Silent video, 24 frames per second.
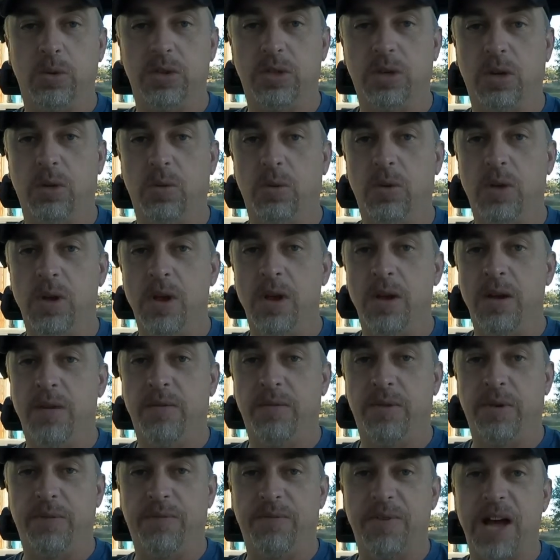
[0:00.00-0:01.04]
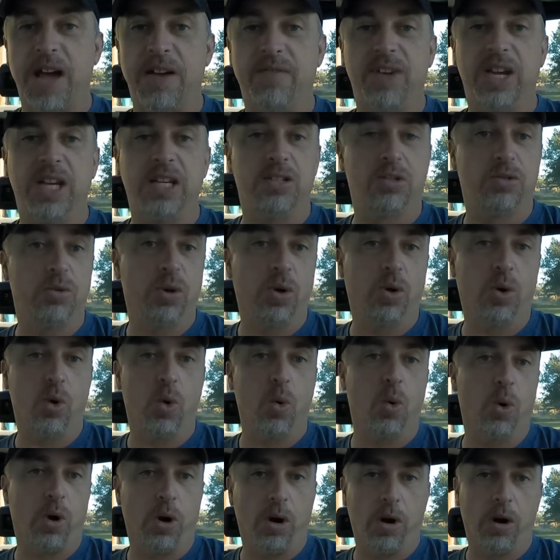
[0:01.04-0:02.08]
So from 5/8 to a
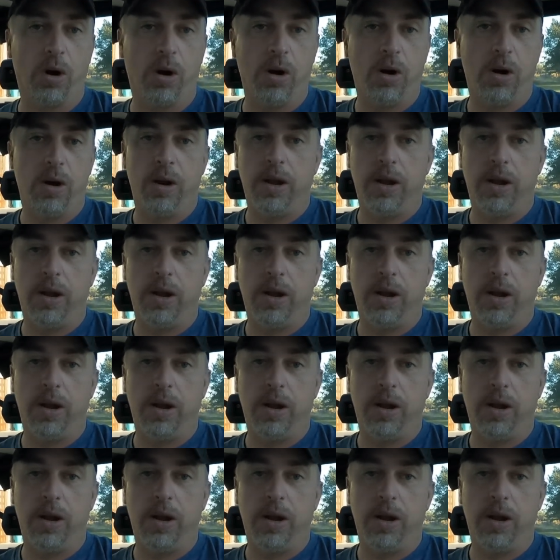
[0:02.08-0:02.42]
quarter.